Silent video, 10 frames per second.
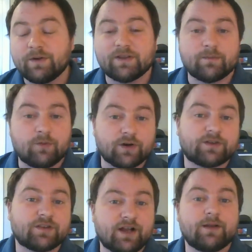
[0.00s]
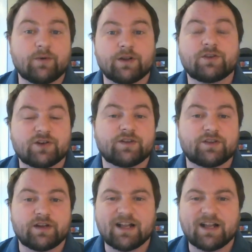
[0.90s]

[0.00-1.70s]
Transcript: would get them more excited and more interested,